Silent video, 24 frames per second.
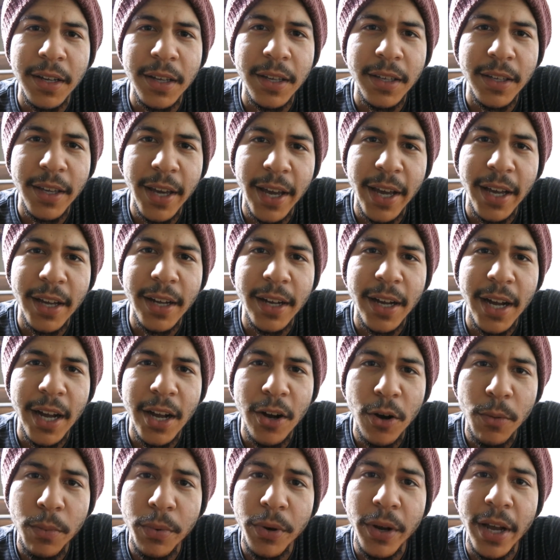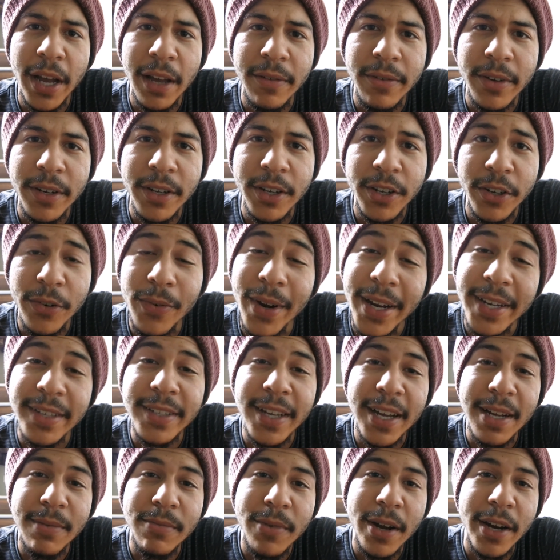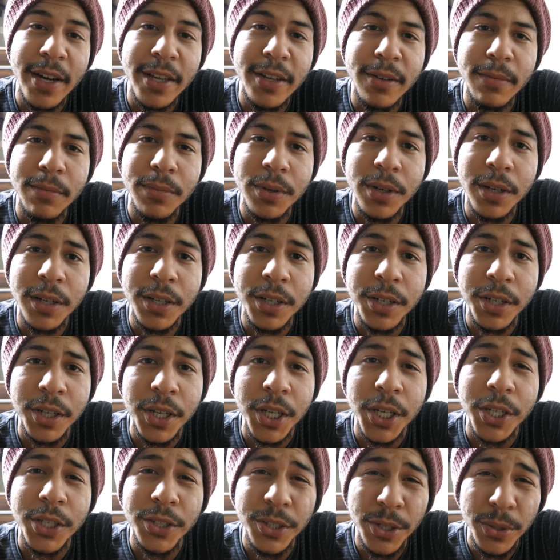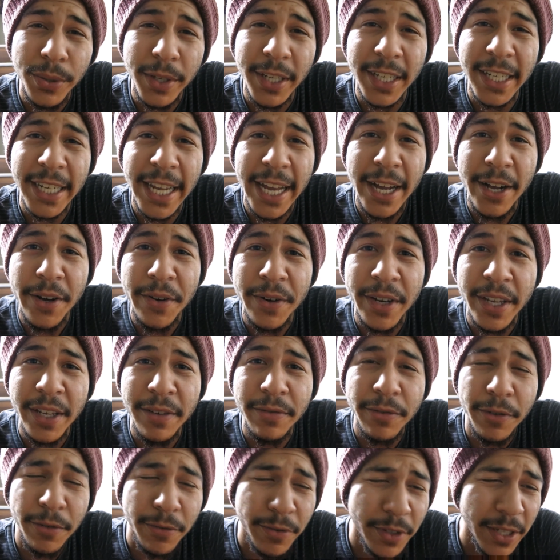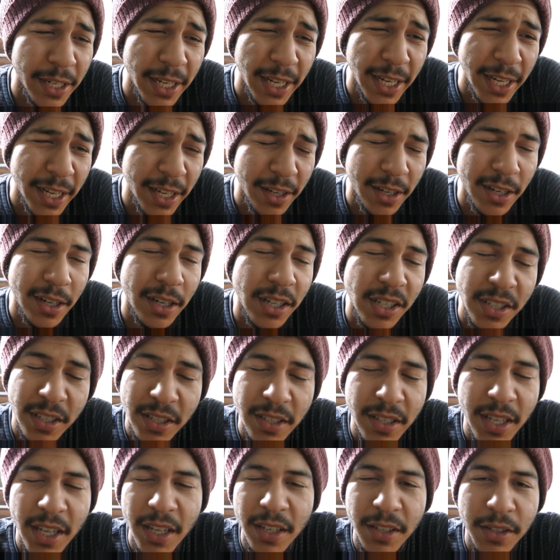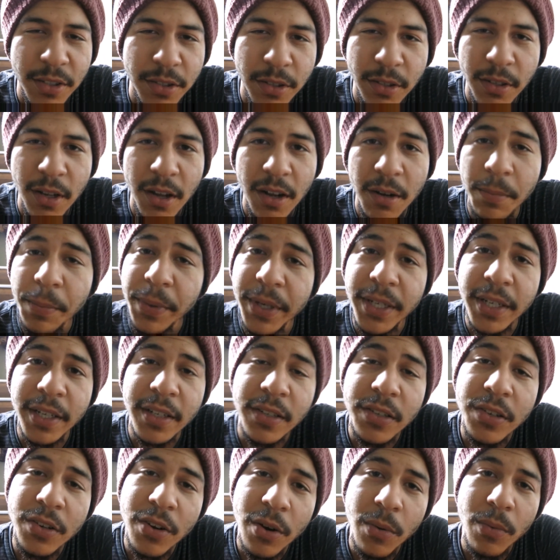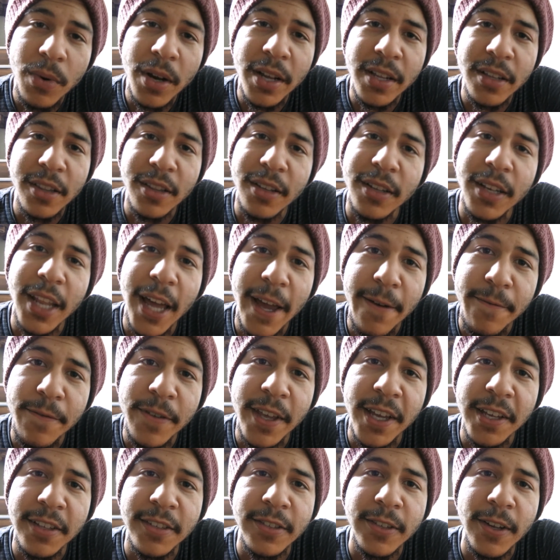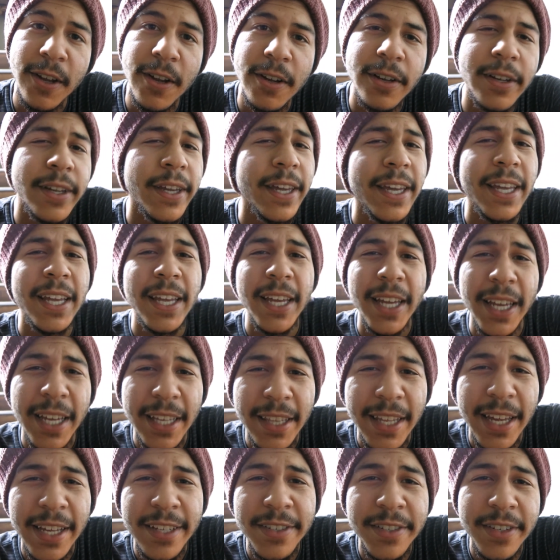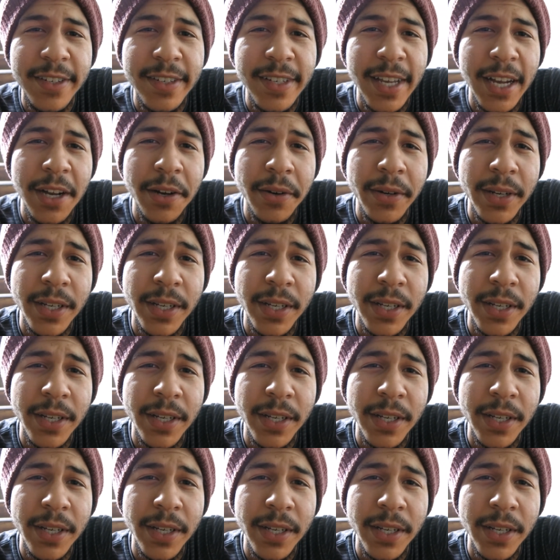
yeah, I hope you're having a great time writing your book. Don't get down if you feel like, oh, this is taking so long, because you know what, life takes long. And that's just how